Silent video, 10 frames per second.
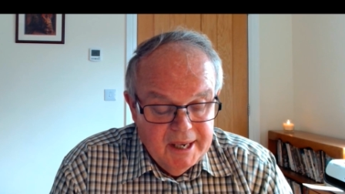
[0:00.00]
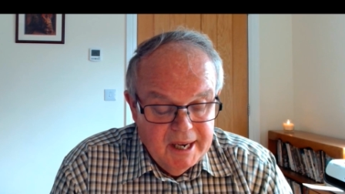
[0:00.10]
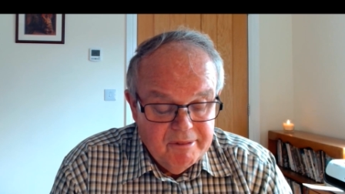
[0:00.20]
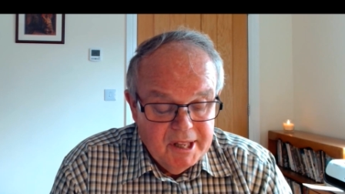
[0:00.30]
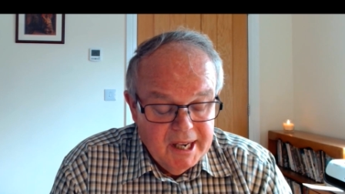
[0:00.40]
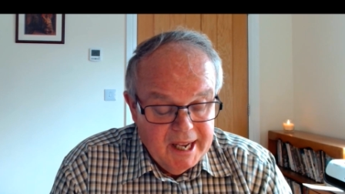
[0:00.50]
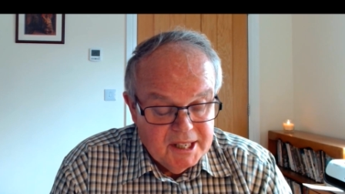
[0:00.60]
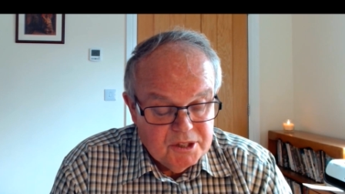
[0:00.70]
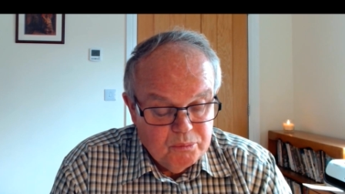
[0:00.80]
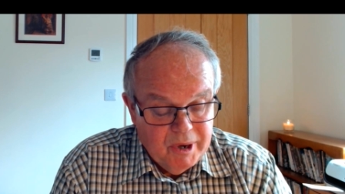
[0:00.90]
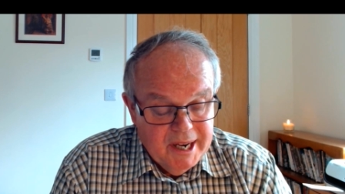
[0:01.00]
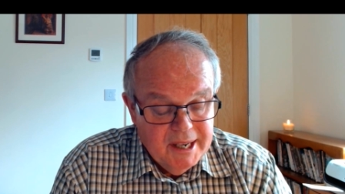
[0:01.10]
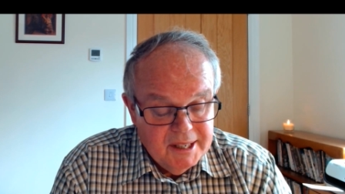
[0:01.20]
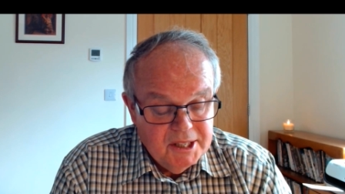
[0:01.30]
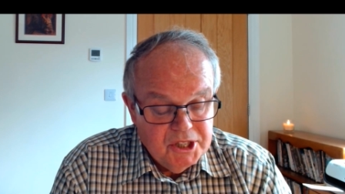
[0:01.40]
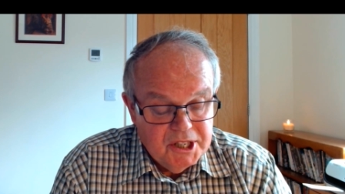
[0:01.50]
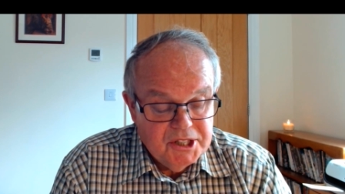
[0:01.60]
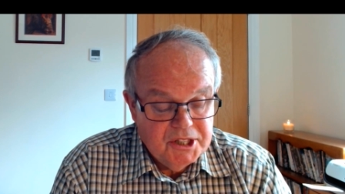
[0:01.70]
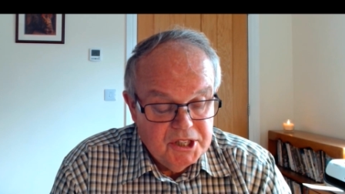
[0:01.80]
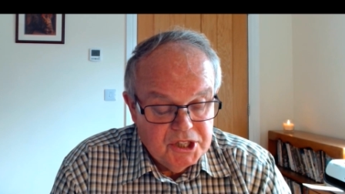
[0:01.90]
Nevertheless, when in
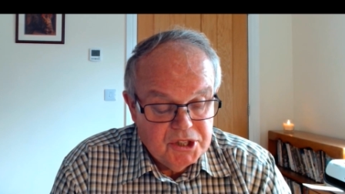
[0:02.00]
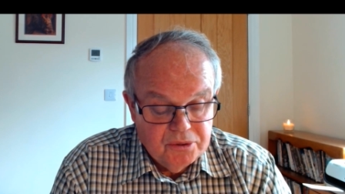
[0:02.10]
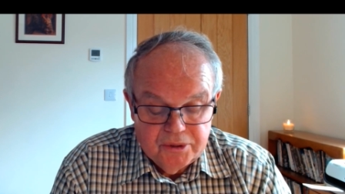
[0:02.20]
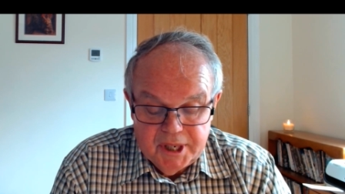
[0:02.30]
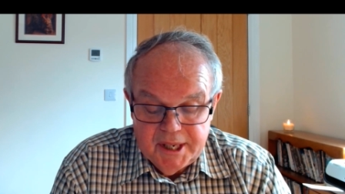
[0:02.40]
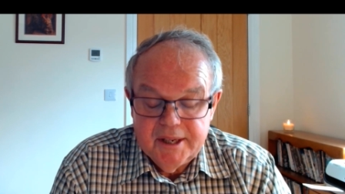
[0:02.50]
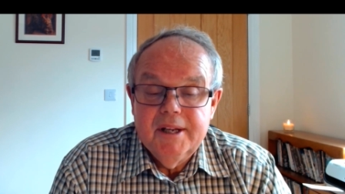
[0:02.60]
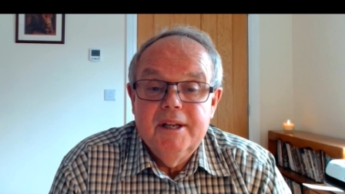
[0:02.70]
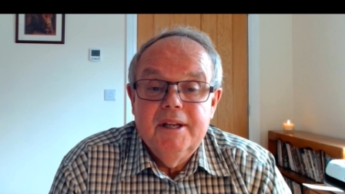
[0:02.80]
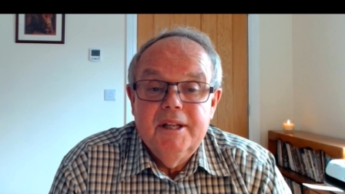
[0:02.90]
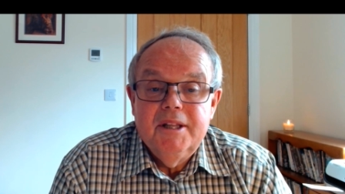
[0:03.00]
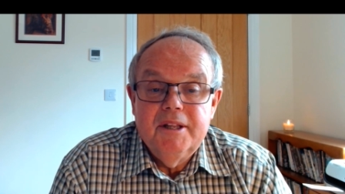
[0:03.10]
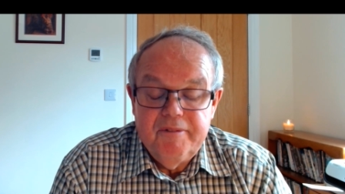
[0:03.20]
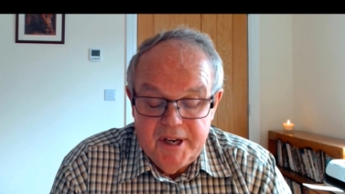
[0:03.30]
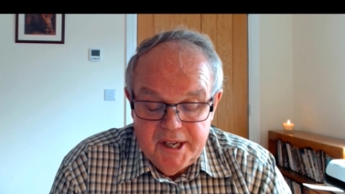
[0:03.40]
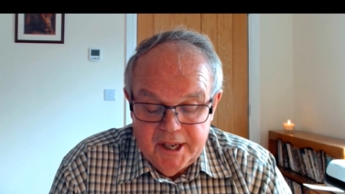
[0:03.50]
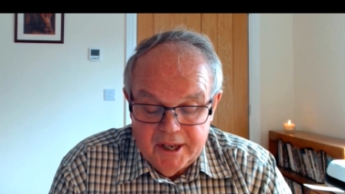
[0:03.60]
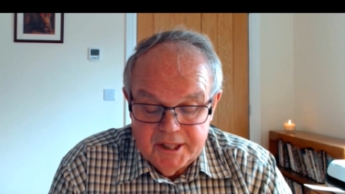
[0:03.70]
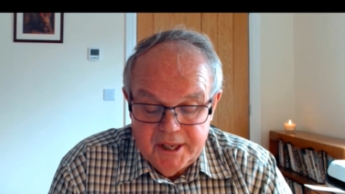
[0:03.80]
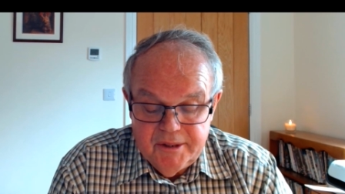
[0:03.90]
Jesus' story the
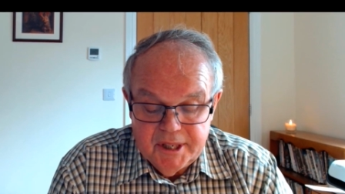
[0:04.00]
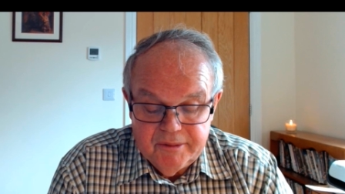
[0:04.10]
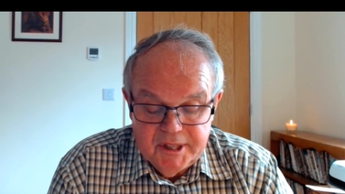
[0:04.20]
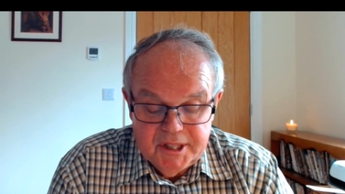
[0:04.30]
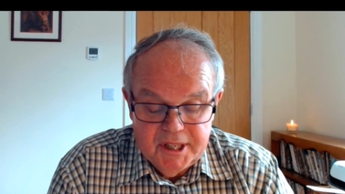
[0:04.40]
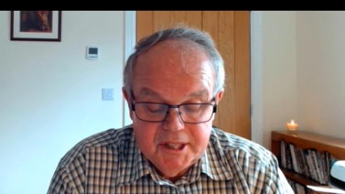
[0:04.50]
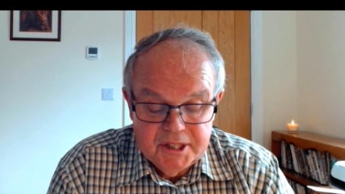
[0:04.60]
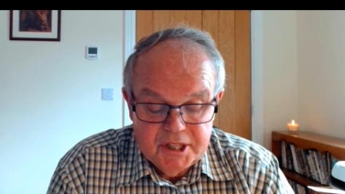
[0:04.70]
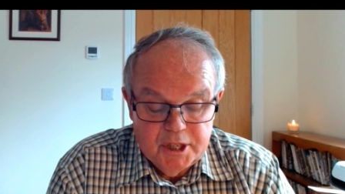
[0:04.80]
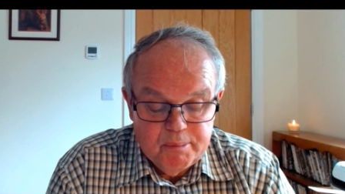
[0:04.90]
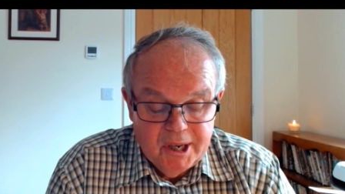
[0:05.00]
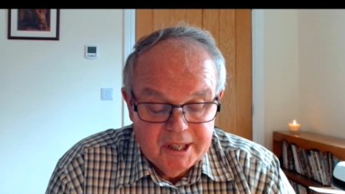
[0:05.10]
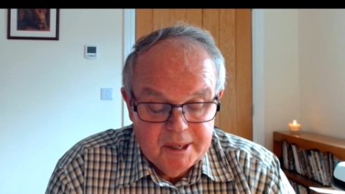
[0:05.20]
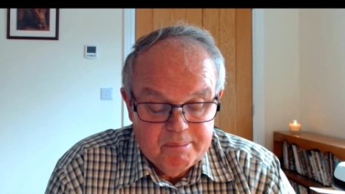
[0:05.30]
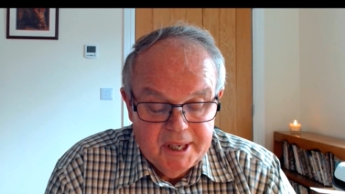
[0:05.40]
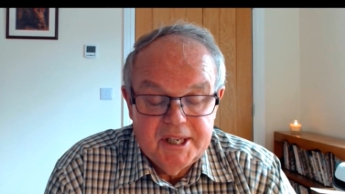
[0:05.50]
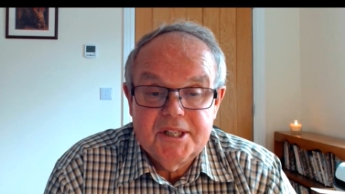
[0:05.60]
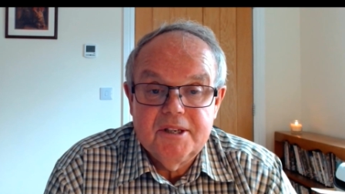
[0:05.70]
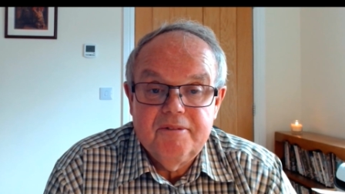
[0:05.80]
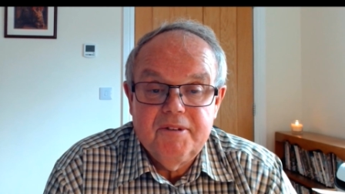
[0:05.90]
vineyard owner returns to the
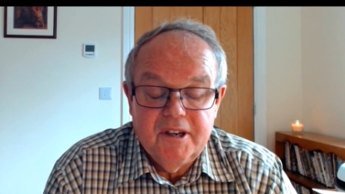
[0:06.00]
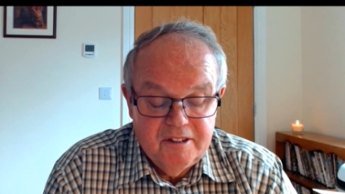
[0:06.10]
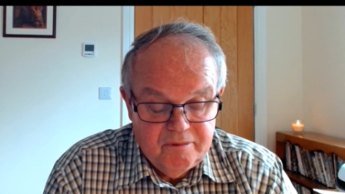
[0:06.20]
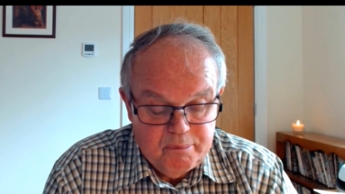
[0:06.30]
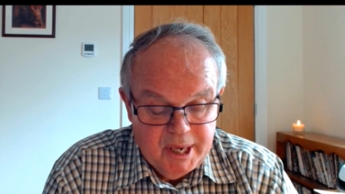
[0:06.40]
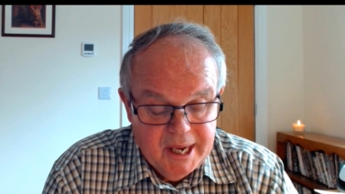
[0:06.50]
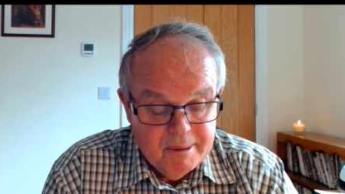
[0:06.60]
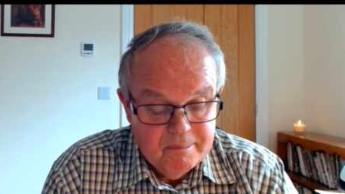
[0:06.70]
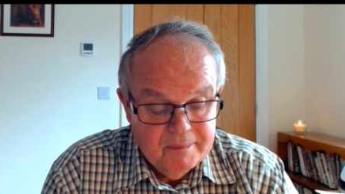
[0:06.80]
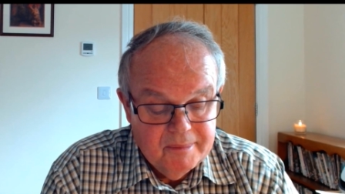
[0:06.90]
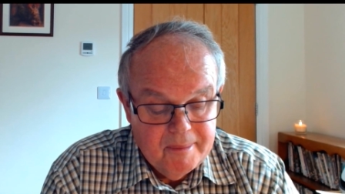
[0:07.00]
marketplace at 5 p.m.